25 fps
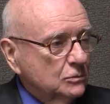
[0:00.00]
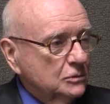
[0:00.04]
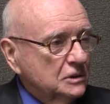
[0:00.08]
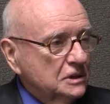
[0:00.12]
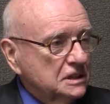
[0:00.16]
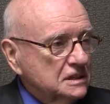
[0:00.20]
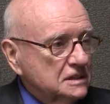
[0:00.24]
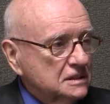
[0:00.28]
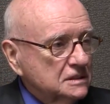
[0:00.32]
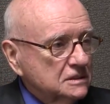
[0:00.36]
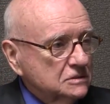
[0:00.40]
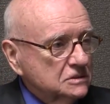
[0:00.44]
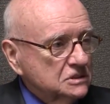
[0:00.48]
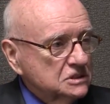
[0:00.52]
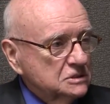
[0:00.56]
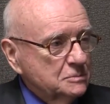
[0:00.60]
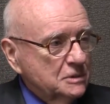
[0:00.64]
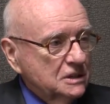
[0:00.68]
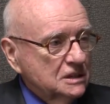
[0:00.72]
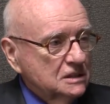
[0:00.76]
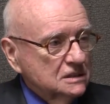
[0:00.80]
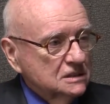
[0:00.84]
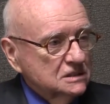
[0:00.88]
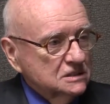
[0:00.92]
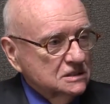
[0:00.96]
we do is
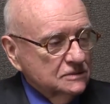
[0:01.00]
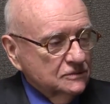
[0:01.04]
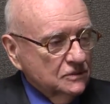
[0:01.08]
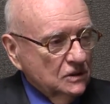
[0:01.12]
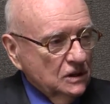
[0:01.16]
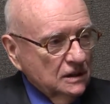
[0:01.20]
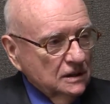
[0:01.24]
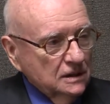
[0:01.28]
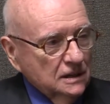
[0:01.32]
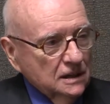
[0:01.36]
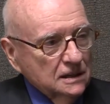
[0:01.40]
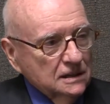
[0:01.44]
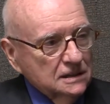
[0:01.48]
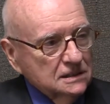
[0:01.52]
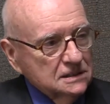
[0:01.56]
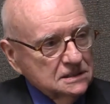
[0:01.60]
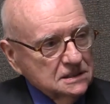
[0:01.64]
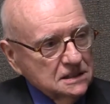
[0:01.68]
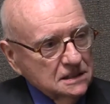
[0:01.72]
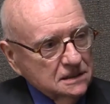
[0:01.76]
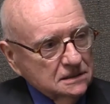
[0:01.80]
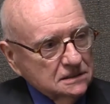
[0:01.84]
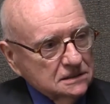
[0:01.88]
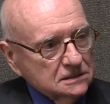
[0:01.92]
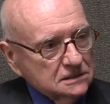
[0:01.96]
because of our
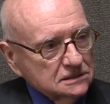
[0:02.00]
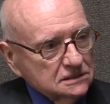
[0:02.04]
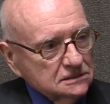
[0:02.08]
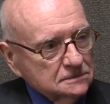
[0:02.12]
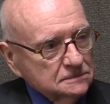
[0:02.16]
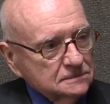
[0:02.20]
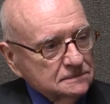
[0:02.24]
clientele.